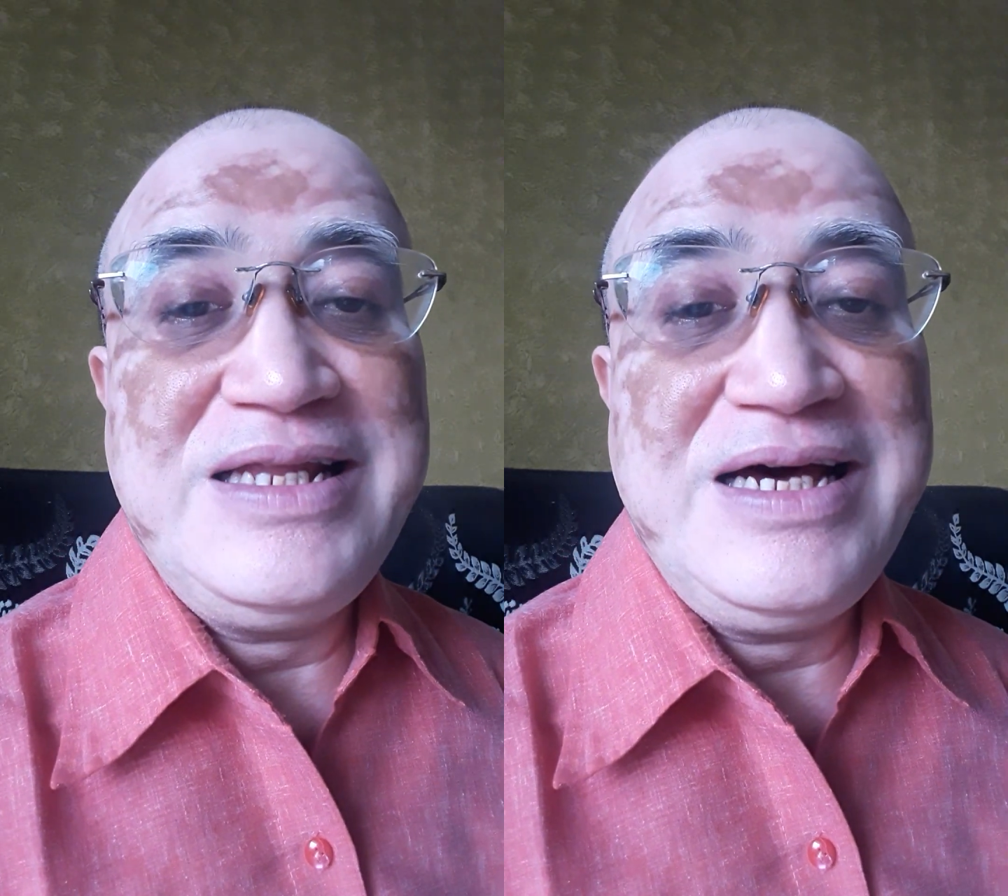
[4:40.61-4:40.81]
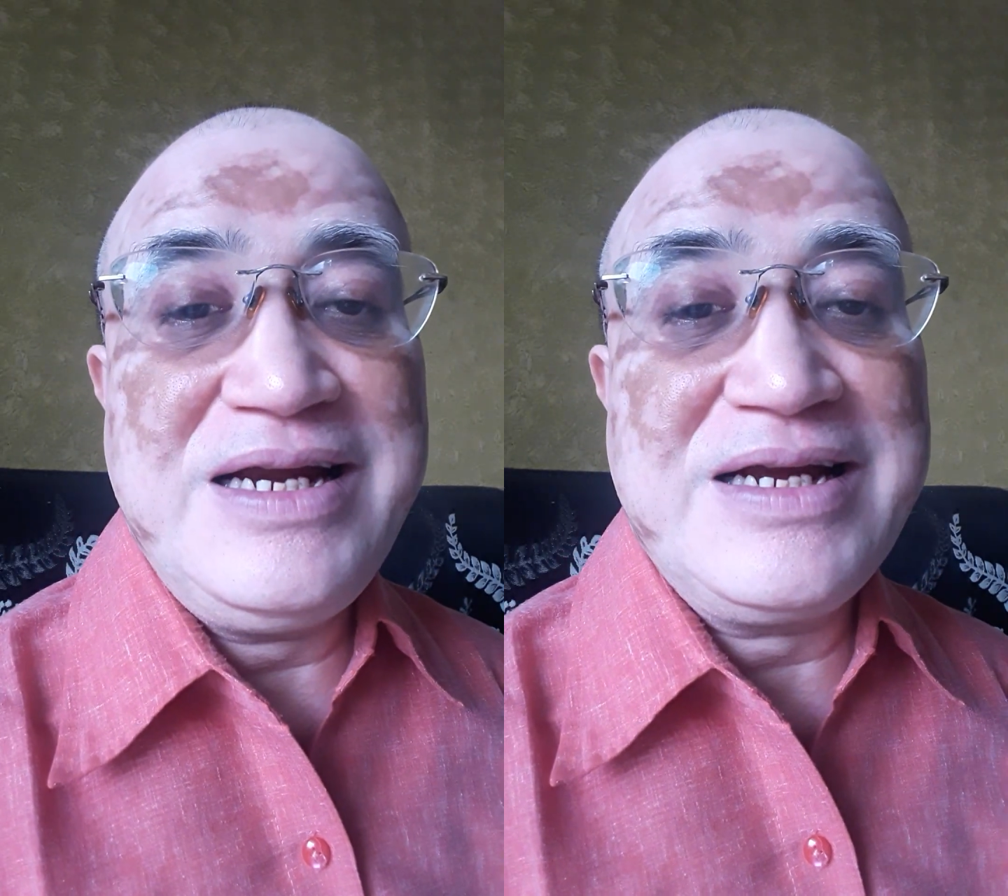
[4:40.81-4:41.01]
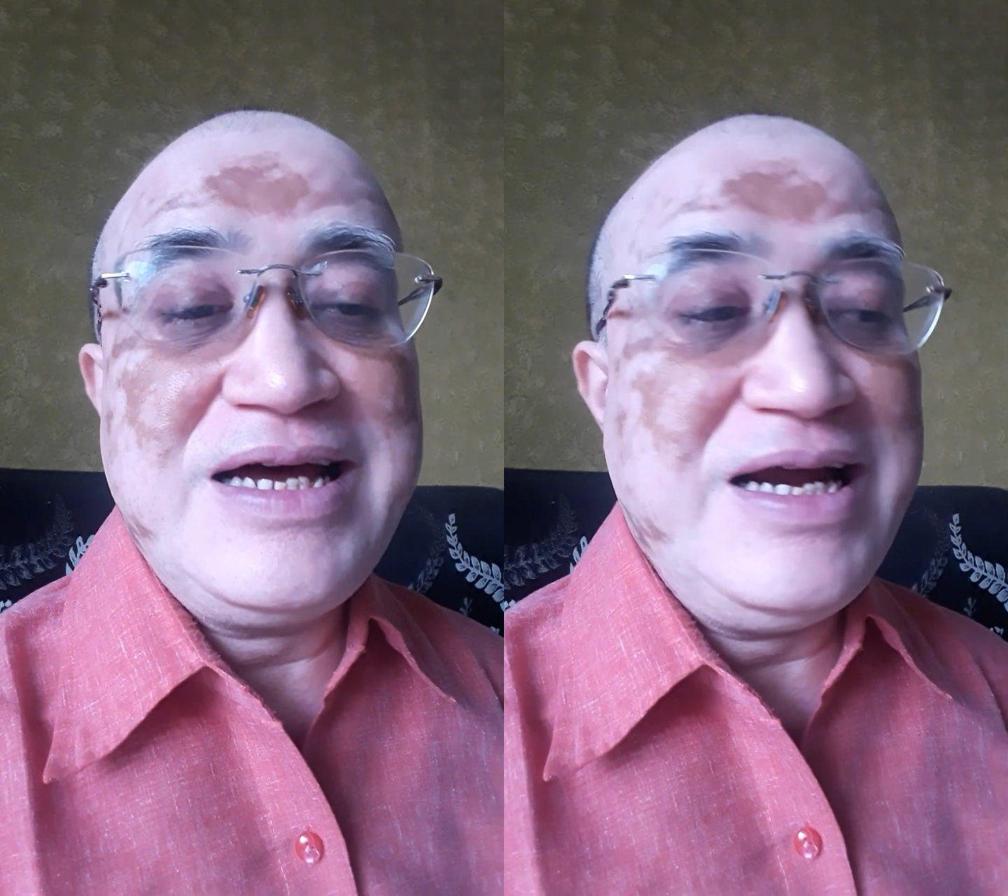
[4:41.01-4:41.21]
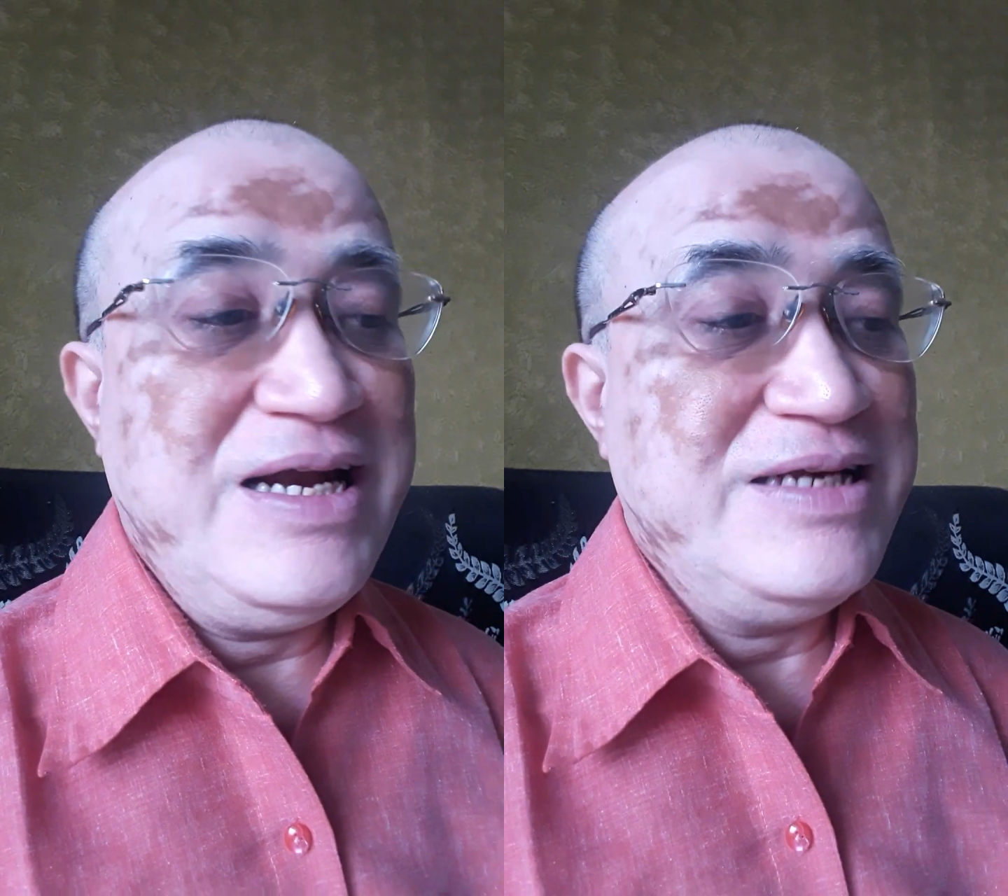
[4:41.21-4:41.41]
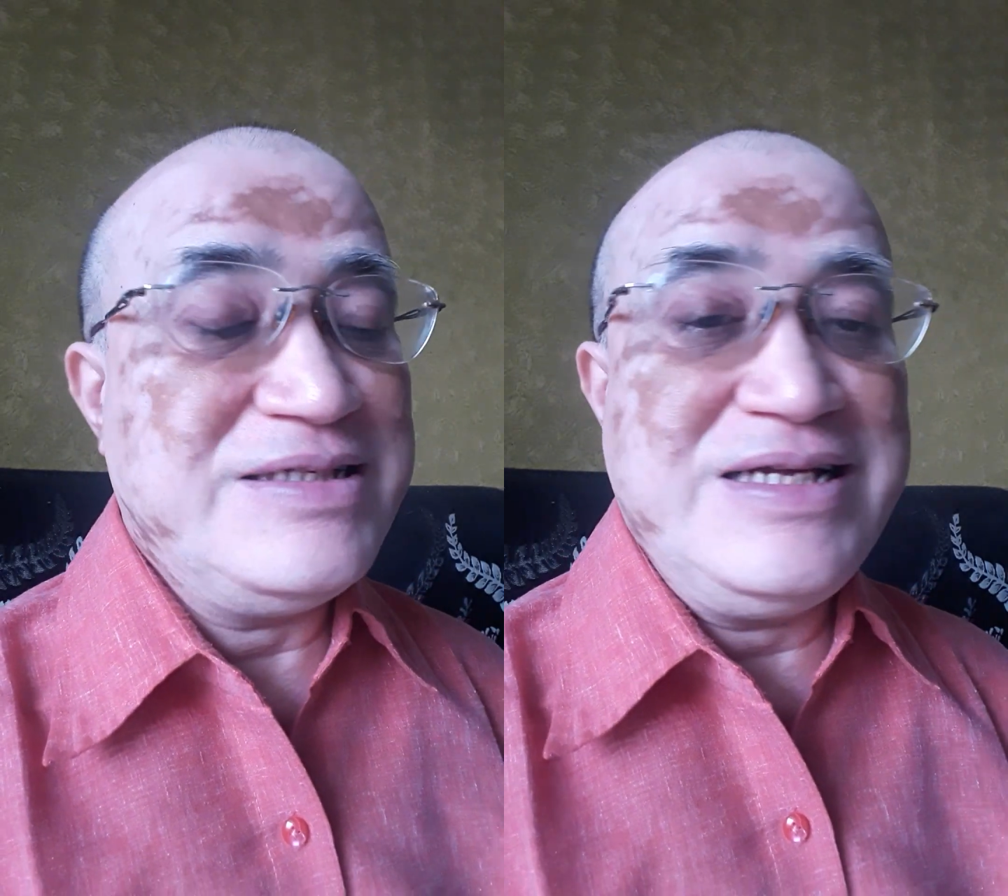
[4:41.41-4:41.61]
their
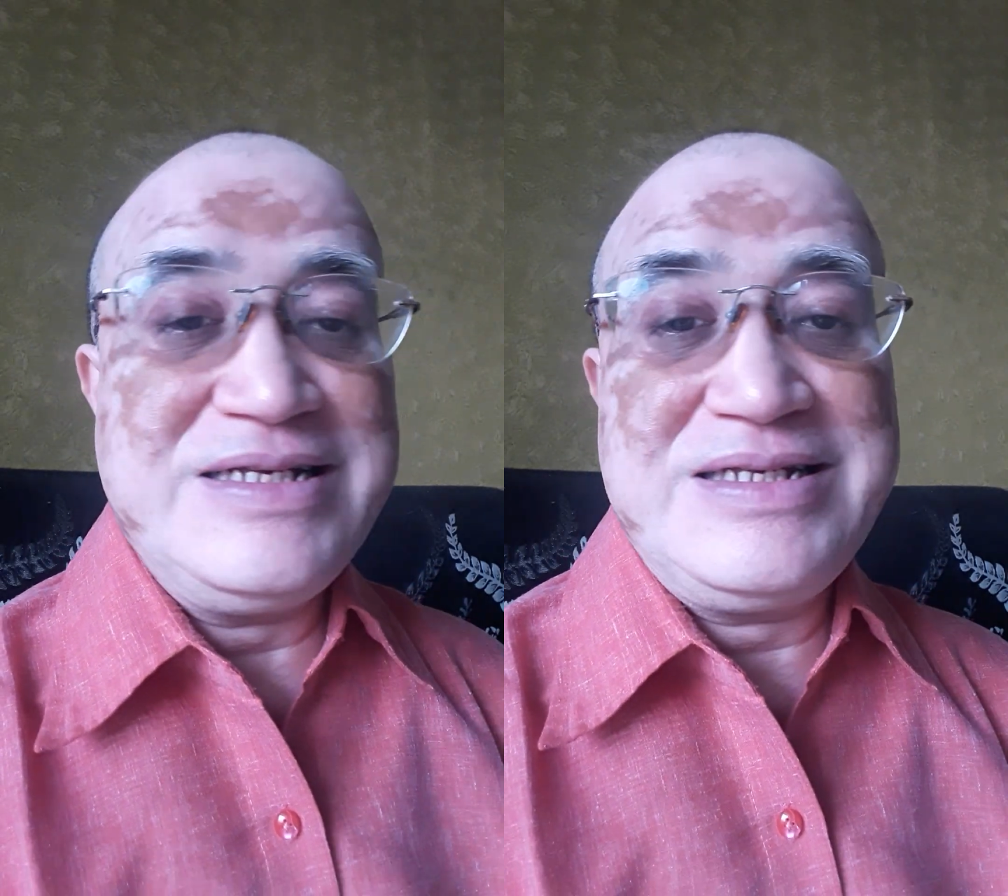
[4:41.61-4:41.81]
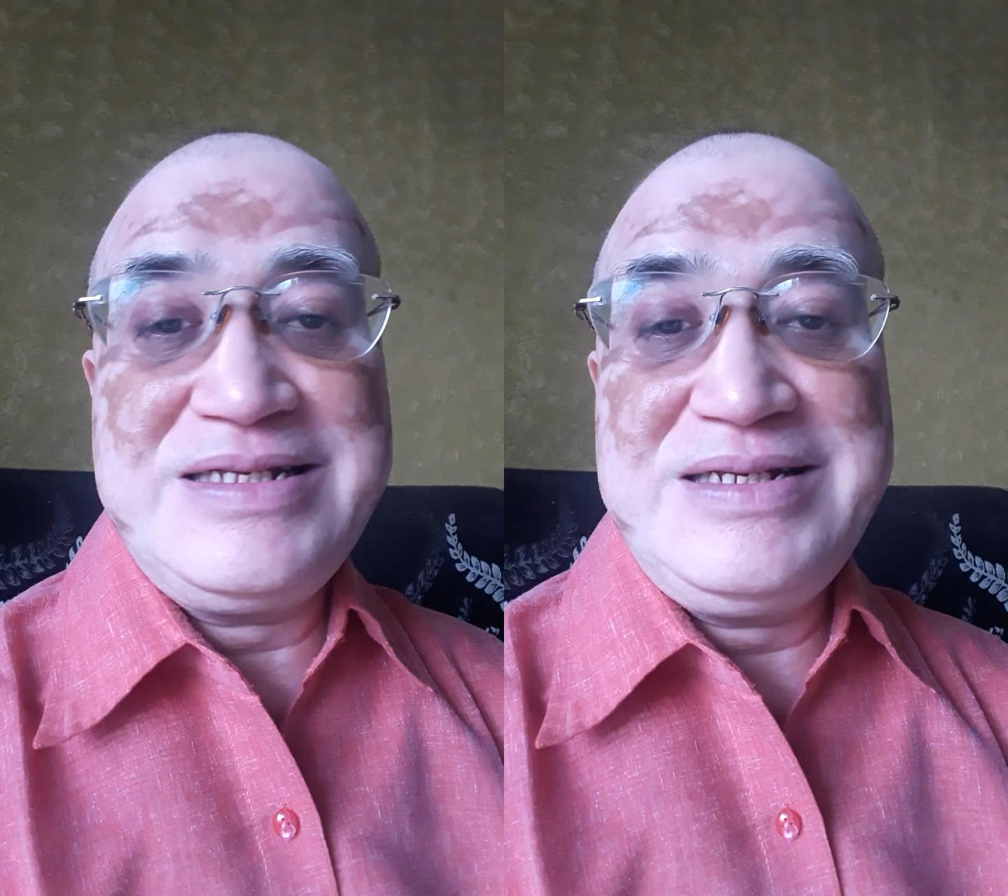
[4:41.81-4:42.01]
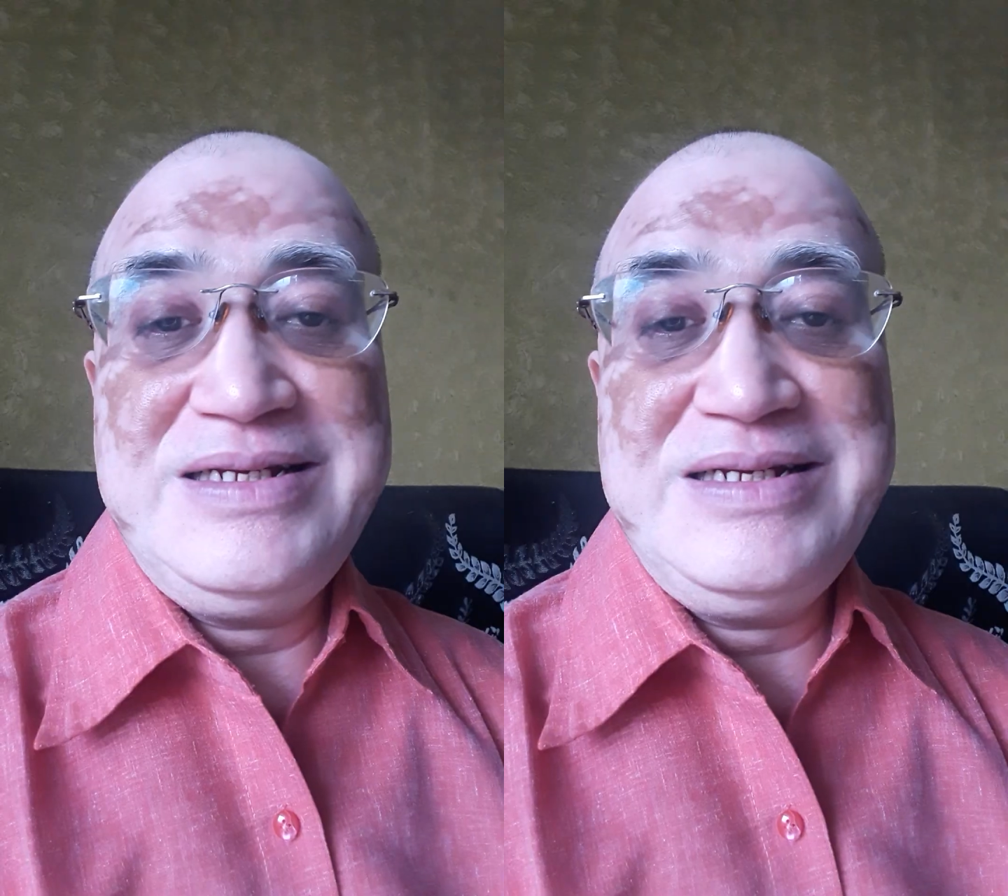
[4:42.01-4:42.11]
carelessness.